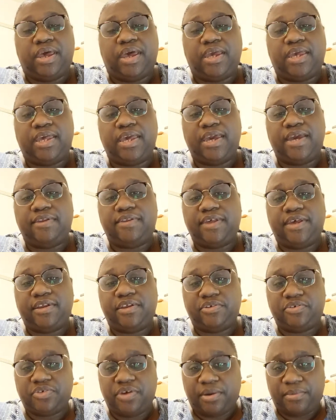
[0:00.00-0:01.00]
I can't take
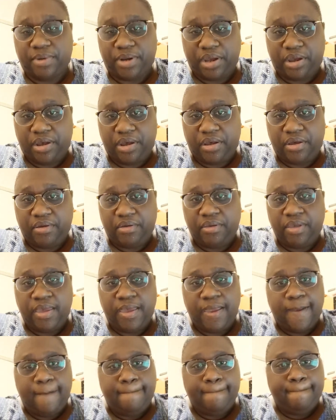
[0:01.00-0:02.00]
the tramadol,
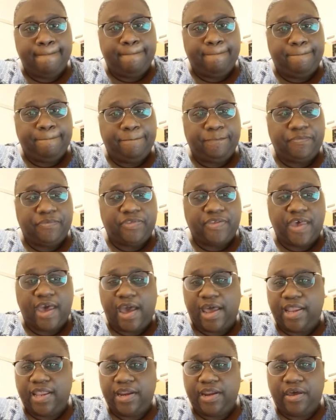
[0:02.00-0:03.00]

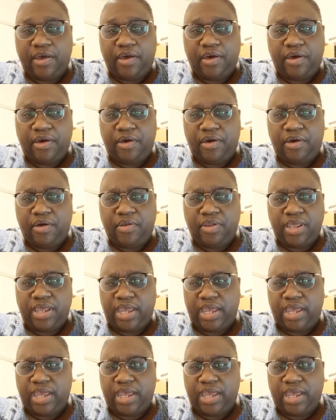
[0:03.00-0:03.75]
Tylenol,